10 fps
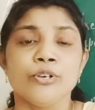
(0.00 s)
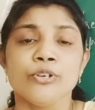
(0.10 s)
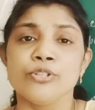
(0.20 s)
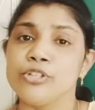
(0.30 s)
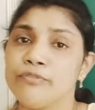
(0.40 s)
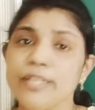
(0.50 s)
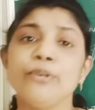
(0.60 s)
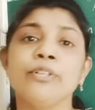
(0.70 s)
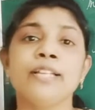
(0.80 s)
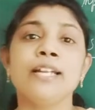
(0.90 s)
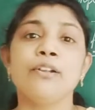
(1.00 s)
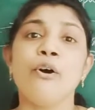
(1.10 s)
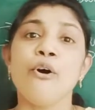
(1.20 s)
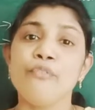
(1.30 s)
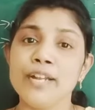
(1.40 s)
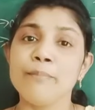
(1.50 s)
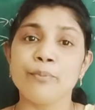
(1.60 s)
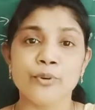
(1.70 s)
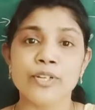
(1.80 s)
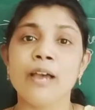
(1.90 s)
So we know that often a
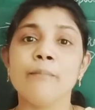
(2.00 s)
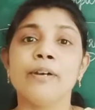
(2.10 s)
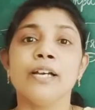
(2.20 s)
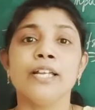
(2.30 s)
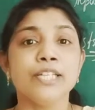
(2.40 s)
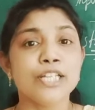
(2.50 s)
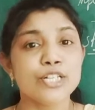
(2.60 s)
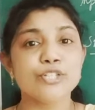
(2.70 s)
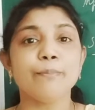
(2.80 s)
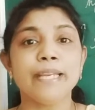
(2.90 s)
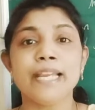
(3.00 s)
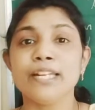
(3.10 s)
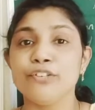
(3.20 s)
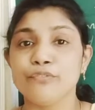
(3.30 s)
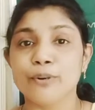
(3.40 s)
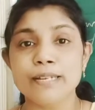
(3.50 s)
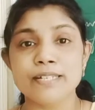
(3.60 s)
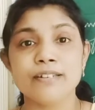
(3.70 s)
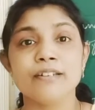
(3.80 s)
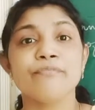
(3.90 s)
program needs to bring an
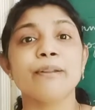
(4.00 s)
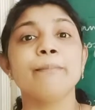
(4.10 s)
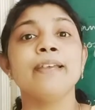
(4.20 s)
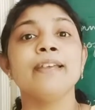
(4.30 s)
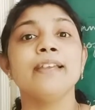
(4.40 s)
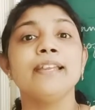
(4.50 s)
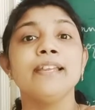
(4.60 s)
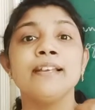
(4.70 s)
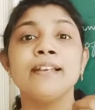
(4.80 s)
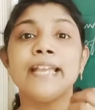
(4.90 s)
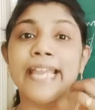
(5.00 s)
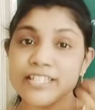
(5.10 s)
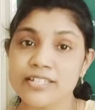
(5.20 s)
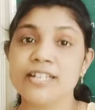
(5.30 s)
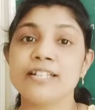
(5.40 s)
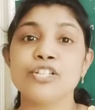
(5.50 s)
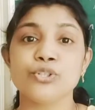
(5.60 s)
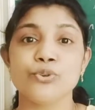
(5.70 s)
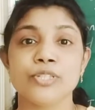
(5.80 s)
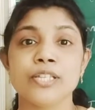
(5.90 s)
information from external
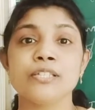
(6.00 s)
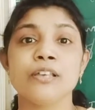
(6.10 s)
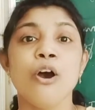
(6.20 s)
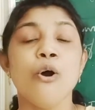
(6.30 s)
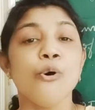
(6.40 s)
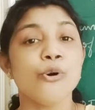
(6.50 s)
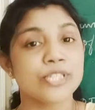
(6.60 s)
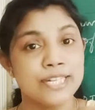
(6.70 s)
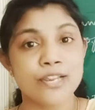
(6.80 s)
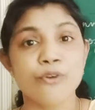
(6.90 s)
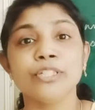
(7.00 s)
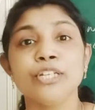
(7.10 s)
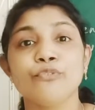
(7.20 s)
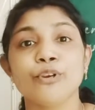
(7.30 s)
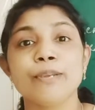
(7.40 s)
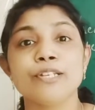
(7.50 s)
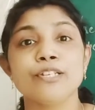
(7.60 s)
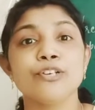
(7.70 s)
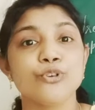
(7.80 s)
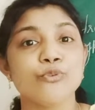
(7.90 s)
sources or send out the
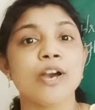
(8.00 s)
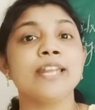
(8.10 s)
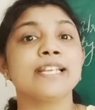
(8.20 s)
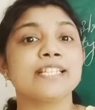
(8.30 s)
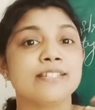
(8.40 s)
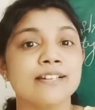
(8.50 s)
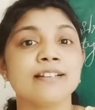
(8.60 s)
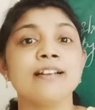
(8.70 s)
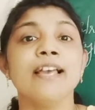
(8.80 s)
information to an external